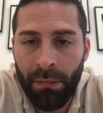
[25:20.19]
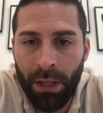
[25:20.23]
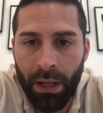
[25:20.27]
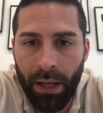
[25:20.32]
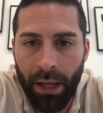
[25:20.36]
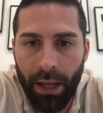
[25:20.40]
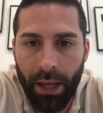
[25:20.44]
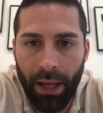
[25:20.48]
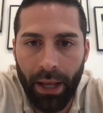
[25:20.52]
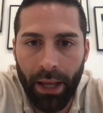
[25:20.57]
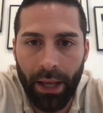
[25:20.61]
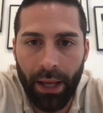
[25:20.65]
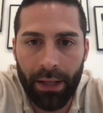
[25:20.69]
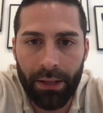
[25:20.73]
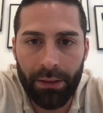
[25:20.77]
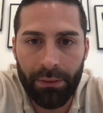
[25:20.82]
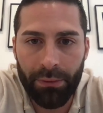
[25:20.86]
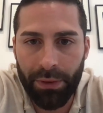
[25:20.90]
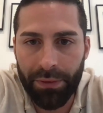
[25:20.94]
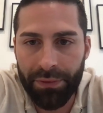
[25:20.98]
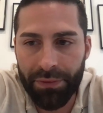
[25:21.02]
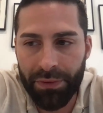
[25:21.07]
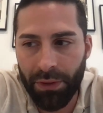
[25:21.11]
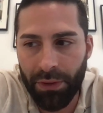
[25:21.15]
And
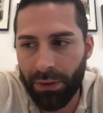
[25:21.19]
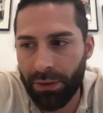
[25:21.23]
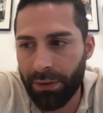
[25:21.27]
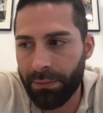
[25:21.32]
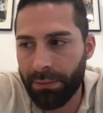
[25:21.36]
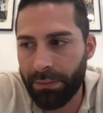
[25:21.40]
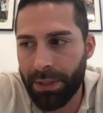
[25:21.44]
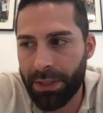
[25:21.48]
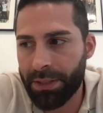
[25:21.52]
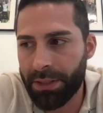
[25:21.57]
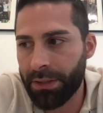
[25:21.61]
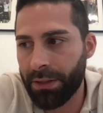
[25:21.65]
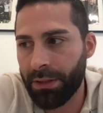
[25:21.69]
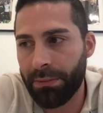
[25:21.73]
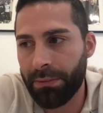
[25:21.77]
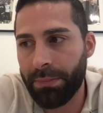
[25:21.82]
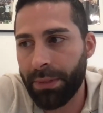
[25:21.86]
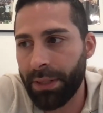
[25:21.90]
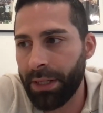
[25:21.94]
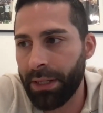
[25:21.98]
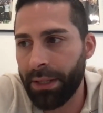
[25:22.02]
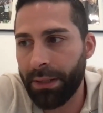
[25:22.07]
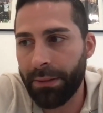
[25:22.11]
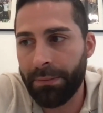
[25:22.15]
we've told them this could
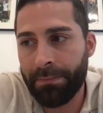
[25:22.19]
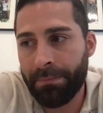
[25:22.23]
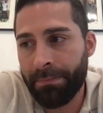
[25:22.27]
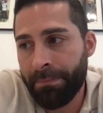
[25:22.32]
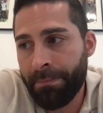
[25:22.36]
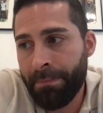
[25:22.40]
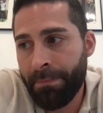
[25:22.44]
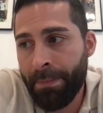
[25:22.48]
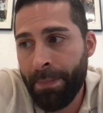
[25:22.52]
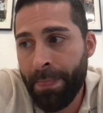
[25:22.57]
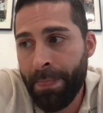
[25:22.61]
be,